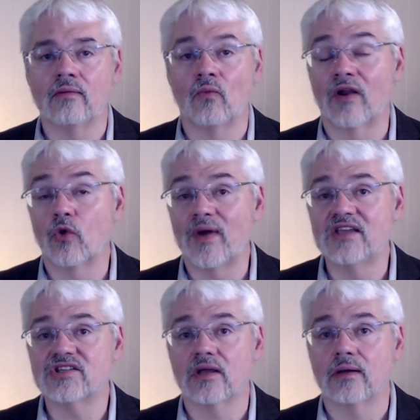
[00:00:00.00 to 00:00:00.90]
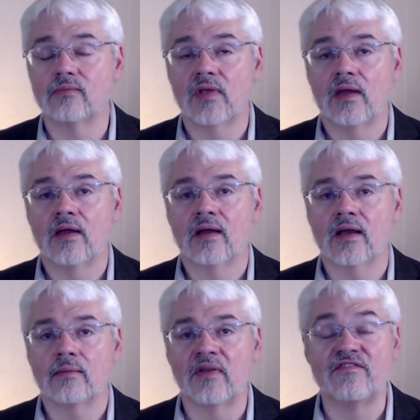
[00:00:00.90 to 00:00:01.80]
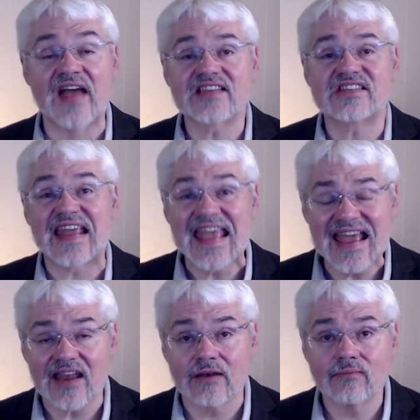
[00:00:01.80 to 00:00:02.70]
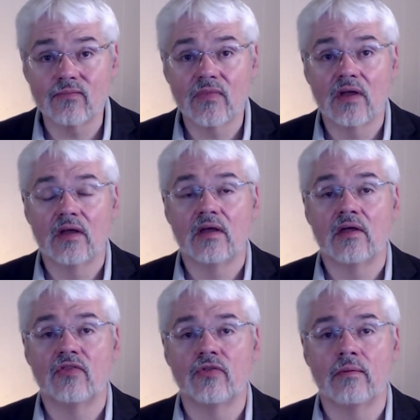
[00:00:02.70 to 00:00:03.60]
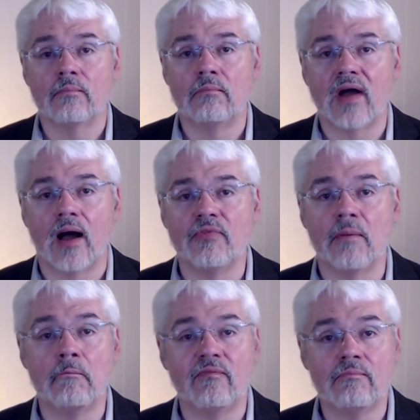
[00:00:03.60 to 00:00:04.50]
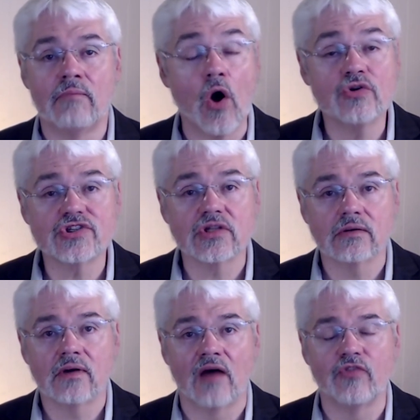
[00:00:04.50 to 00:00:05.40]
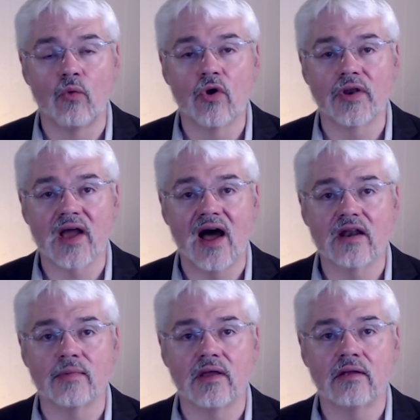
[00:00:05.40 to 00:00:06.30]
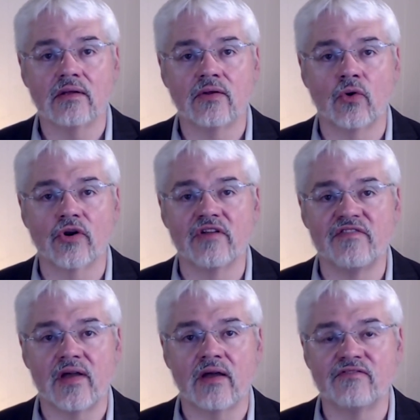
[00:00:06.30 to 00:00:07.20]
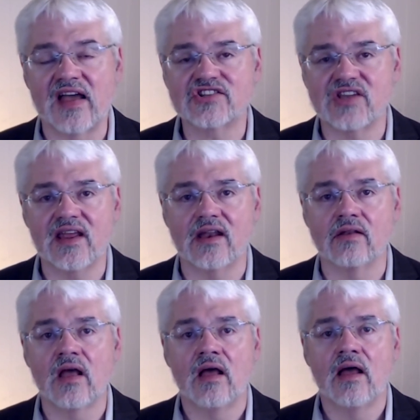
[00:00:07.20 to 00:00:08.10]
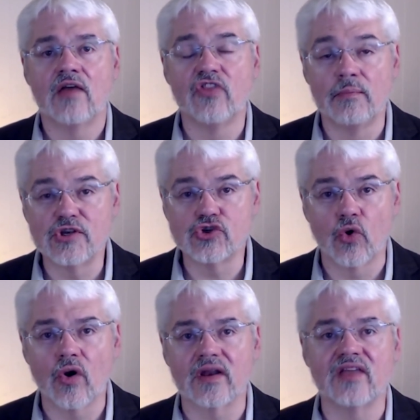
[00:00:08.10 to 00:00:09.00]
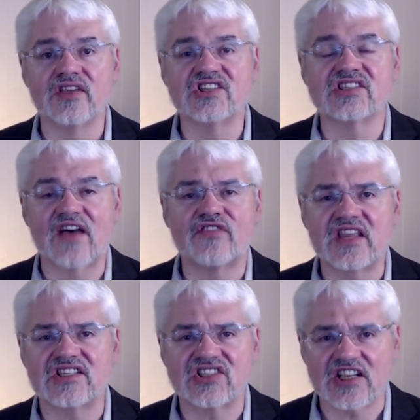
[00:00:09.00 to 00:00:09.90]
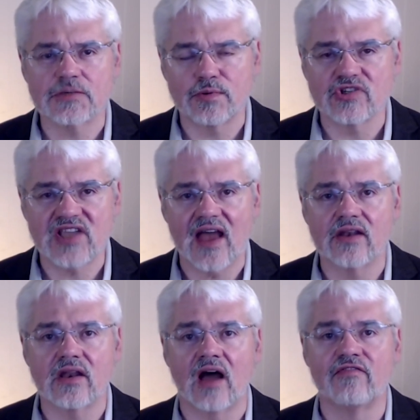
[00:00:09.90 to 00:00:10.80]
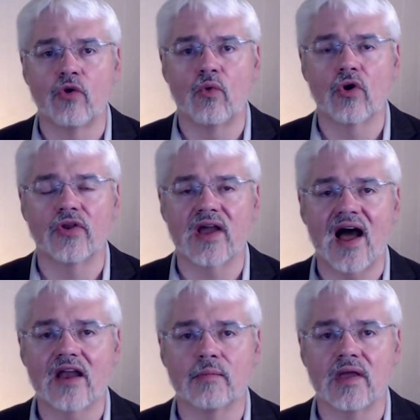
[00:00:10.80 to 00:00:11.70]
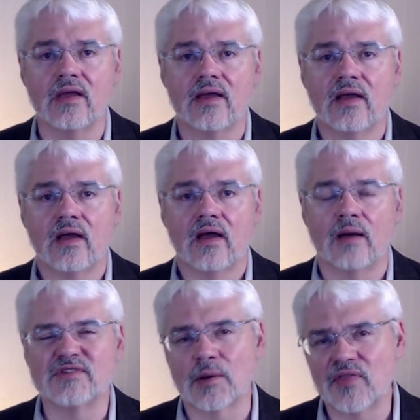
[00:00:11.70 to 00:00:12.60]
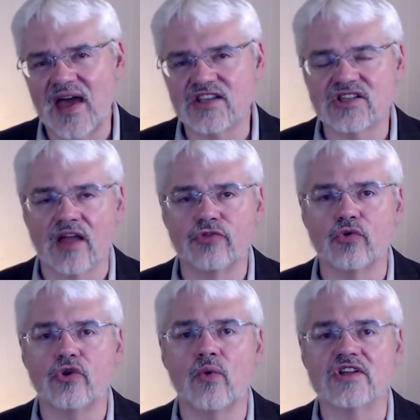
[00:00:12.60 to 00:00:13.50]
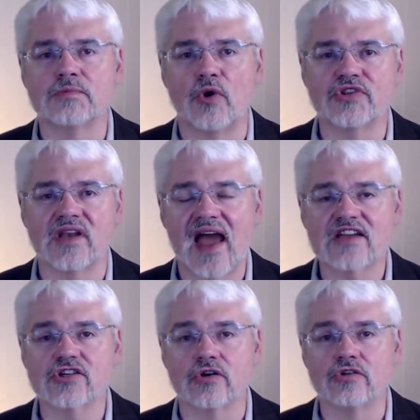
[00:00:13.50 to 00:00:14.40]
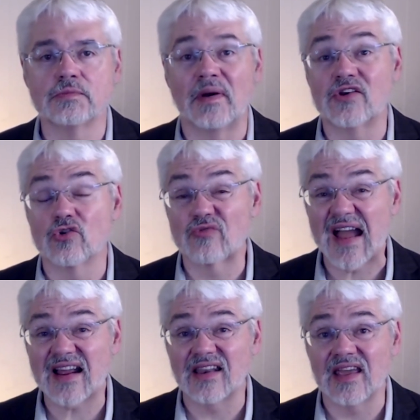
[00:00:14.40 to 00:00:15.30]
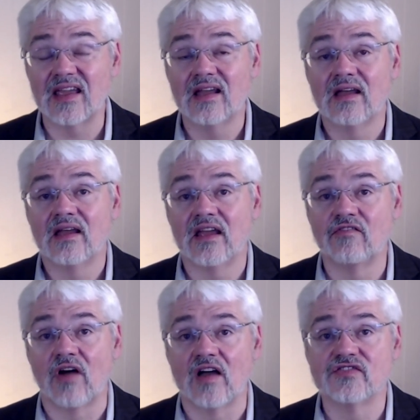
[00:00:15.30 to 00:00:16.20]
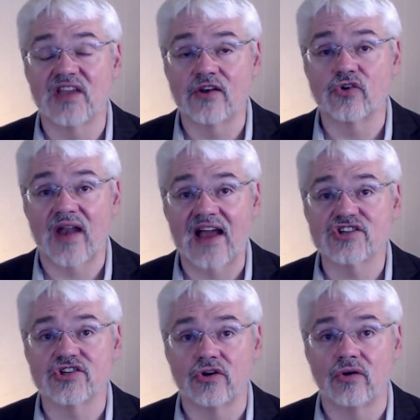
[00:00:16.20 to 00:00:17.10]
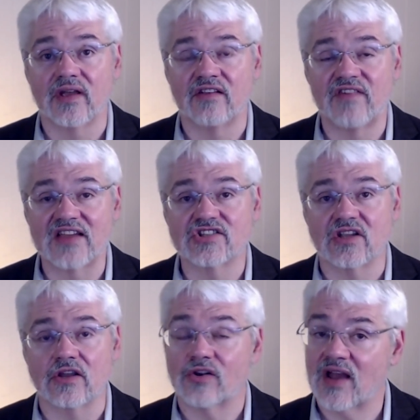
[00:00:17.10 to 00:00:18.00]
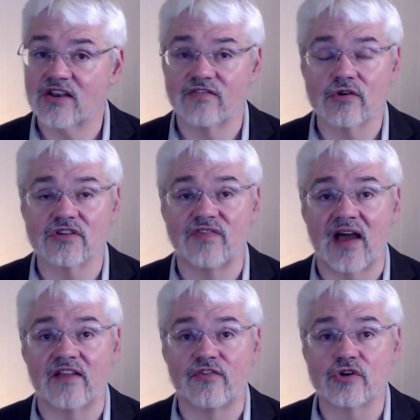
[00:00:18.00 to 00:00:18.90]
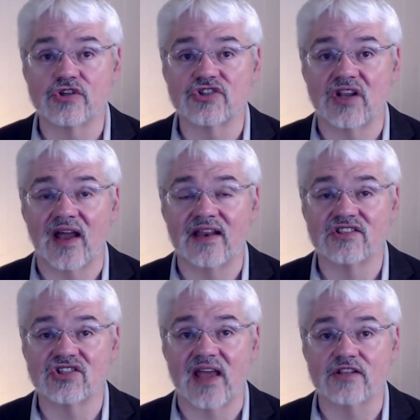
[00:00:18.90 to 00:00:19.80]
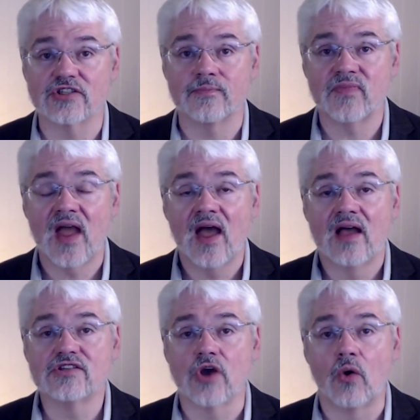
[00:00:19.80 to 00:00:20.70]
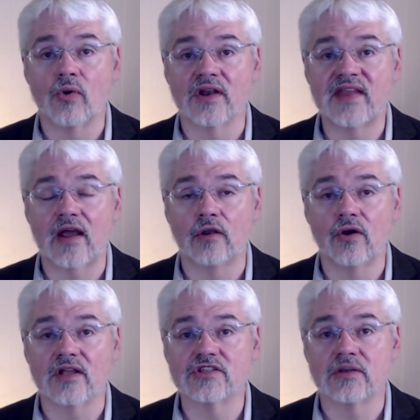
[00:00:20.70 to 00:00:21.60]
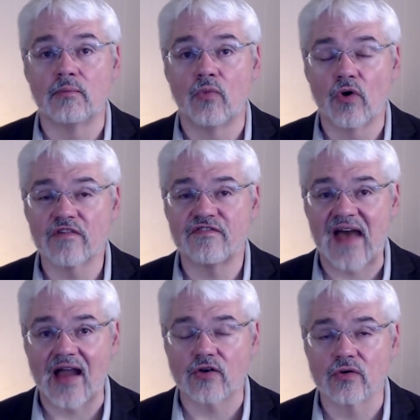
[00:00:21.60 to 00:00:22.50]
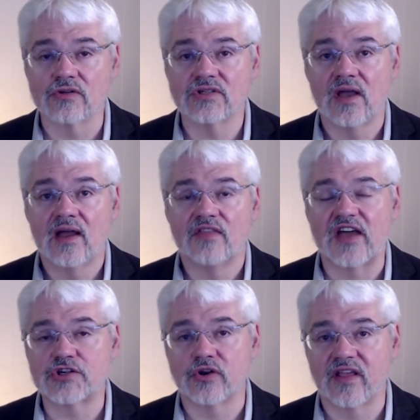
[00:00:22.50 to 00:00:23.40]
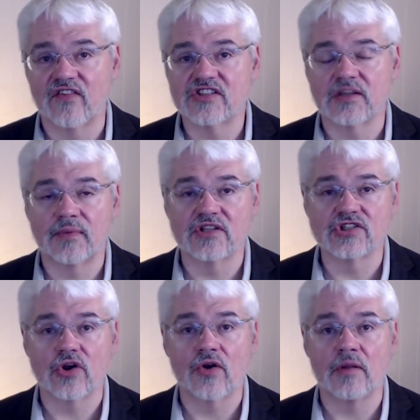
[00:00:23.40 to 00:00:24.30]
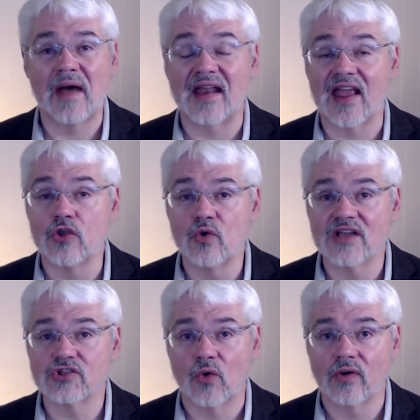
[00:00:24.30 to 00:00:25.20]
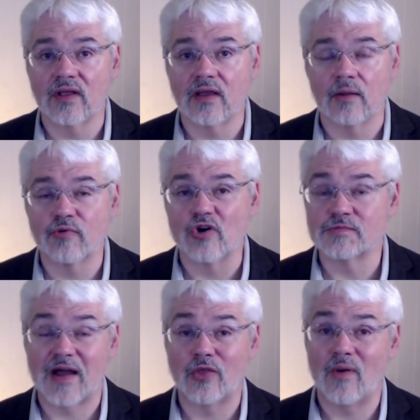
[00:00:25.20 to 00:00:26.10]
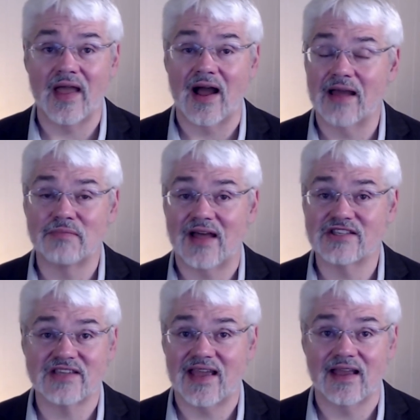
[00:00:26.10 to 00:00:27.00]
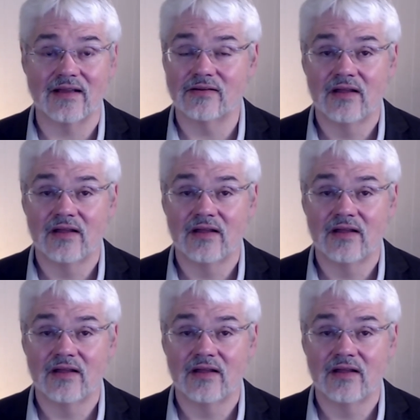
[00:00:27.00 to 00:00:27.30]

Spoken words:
of the ways to invest in the most of the world economy, in order to invest in the majority, the 76% of the world economy, some of that is done through U.S. multinationals, but directly involves international investing. You're not diversified if you're just the United States. So we're going to take a look at some more factors that should give us some concern about a U.S.-only approach. By the way, I'm not saying